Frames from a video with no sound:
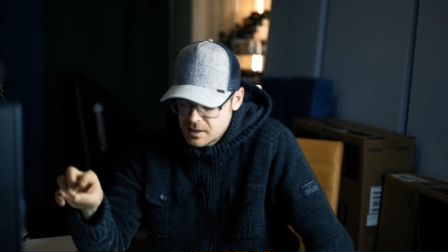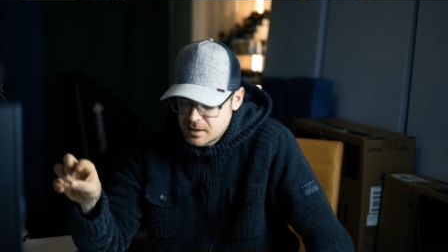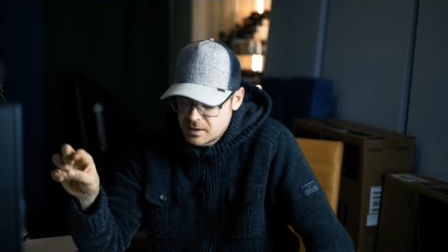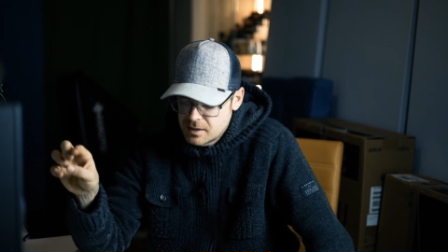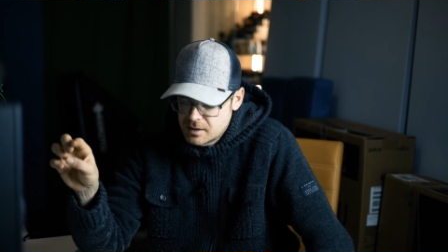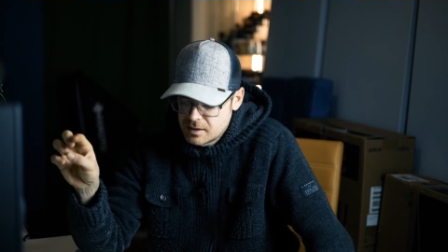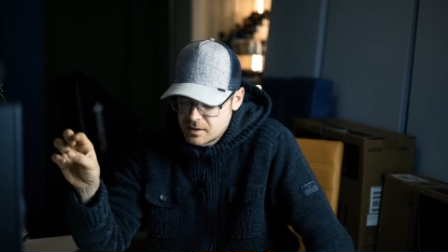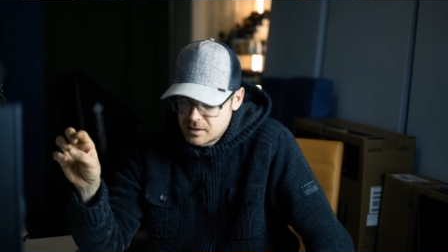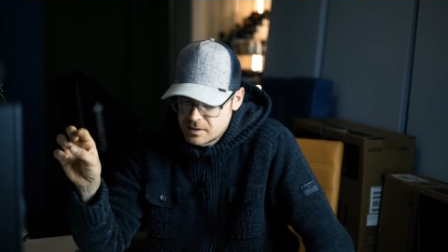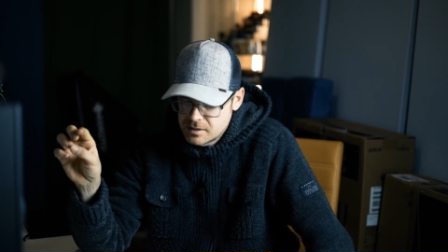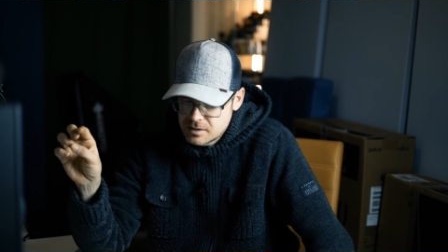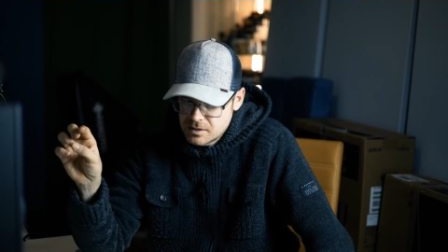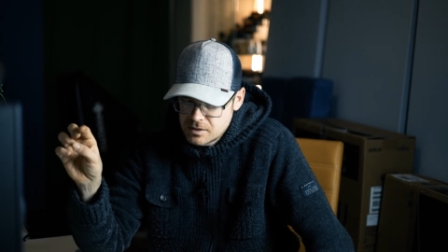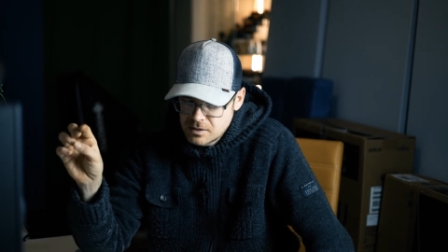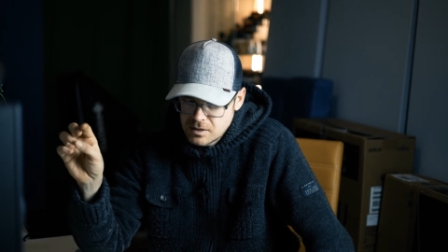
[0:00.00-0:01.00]

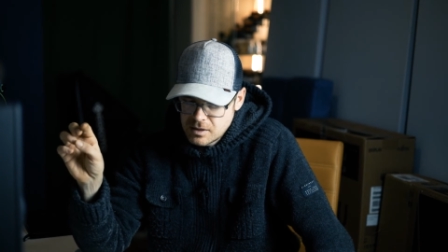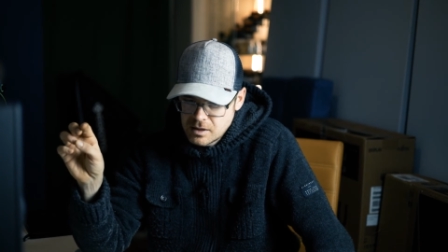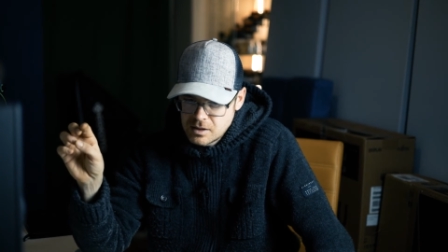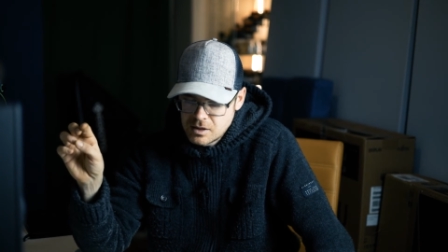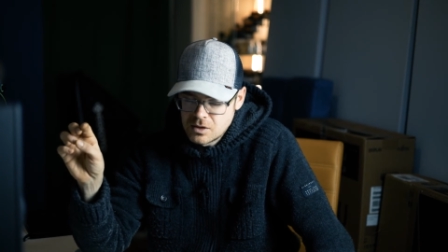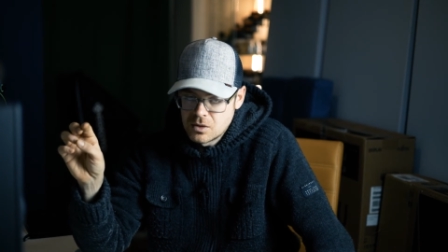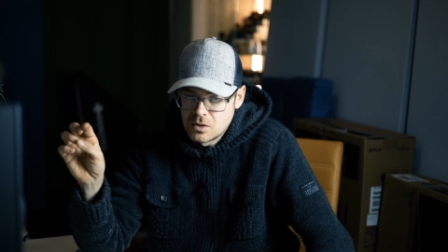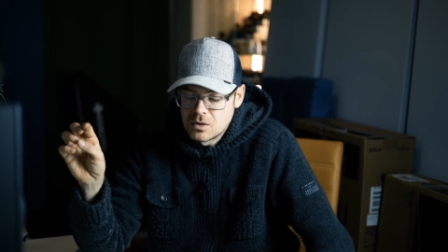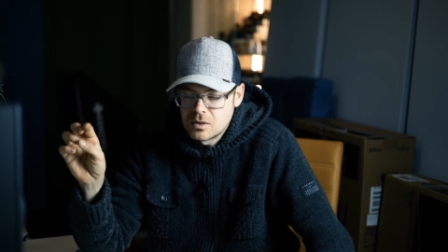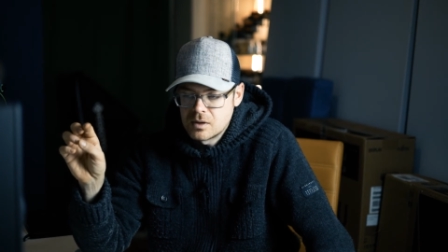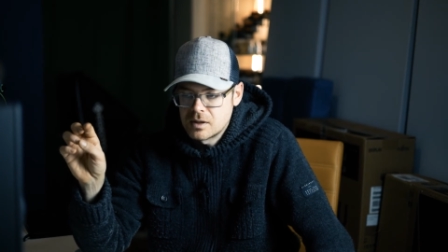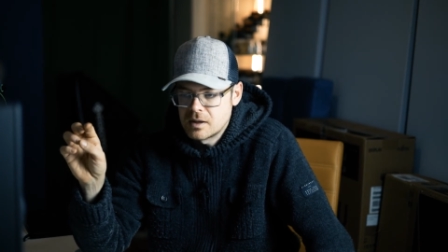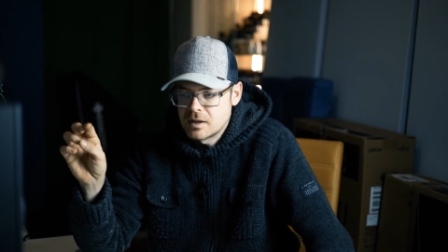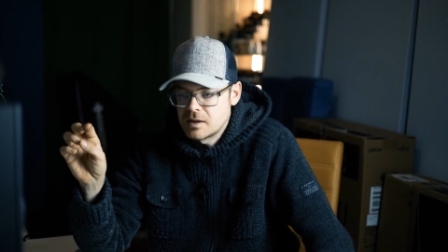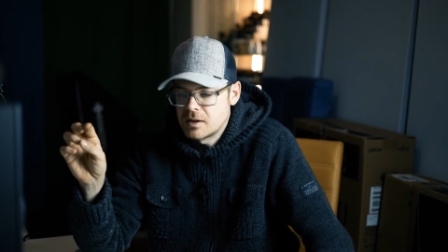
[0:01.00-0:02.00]
You know,
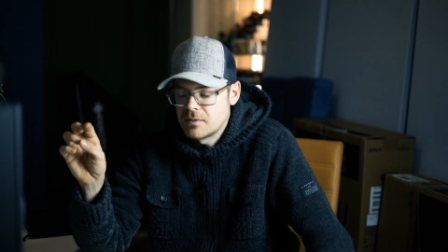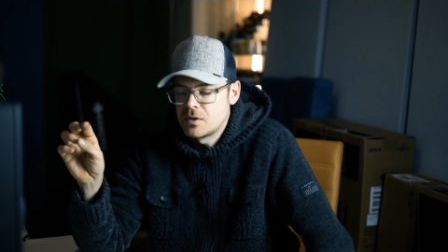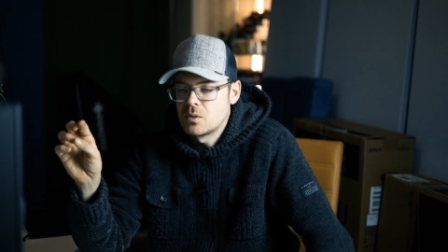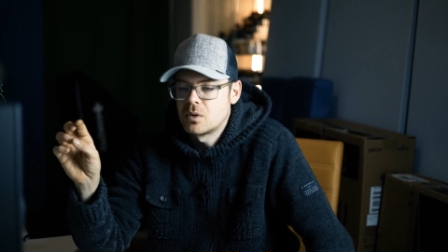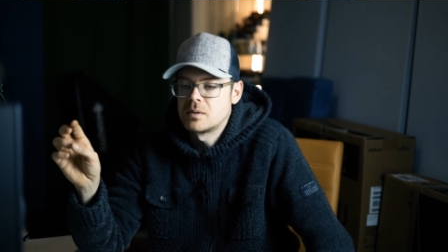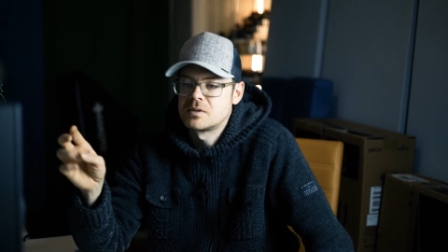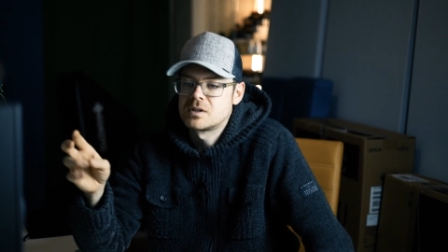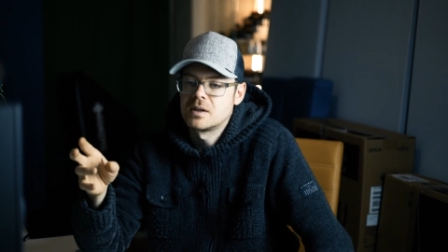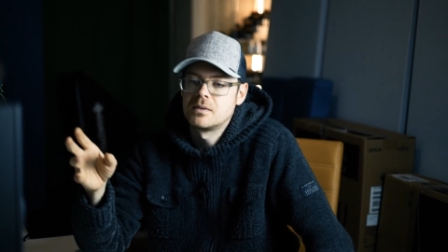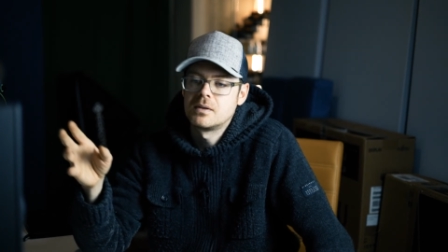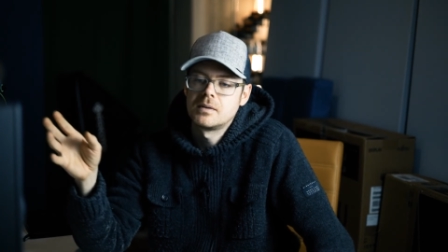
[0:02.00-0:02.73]
if you want,